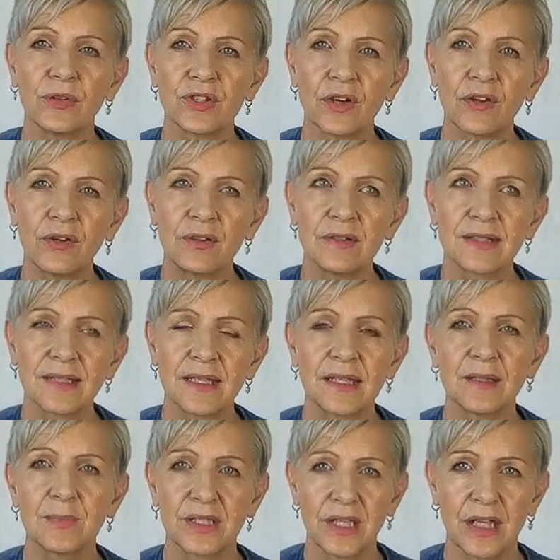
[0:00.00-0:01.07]
Don't see
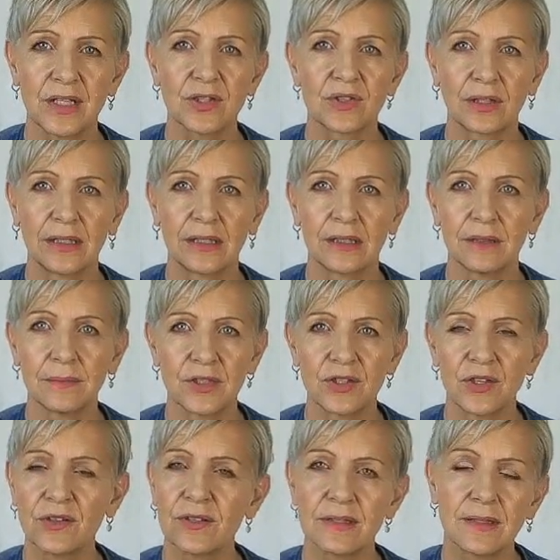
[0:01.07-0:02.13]
the potential in them, and
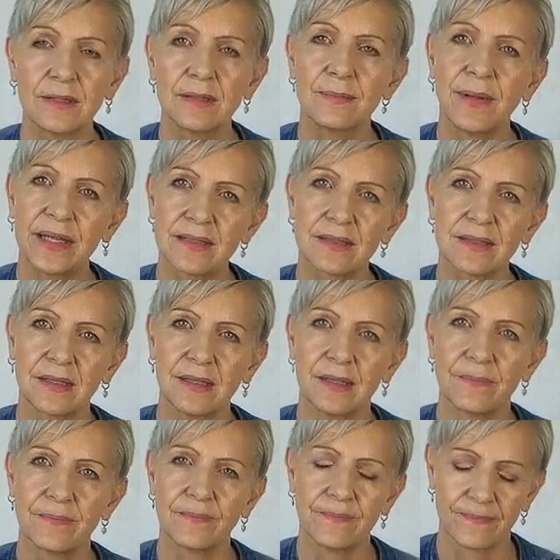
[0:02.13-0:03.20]
don't see the best in
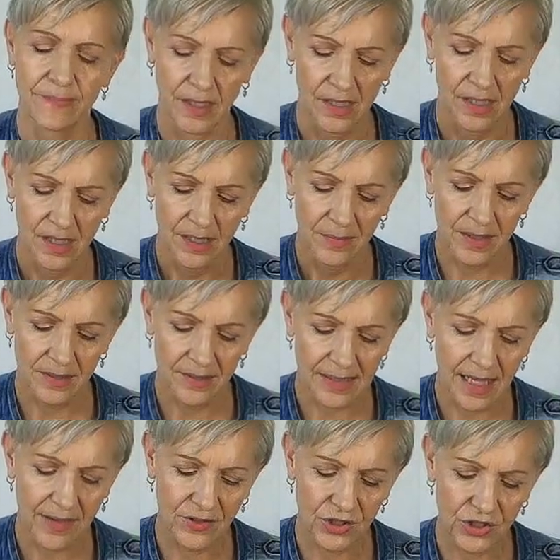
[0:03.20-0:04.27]
them, because they
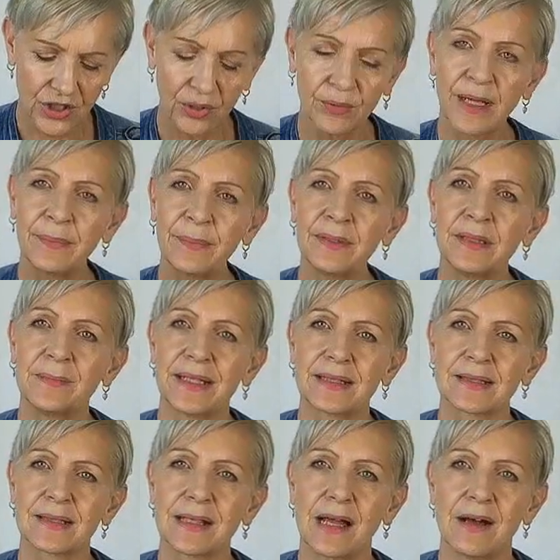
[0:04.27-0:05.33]
haven't shown up in the
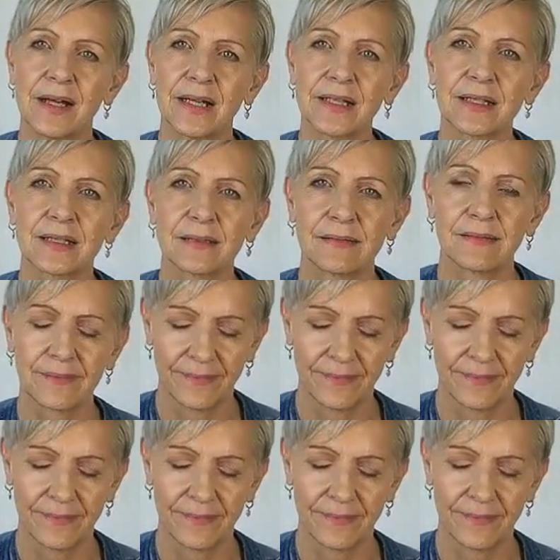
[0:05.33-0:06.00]
best light.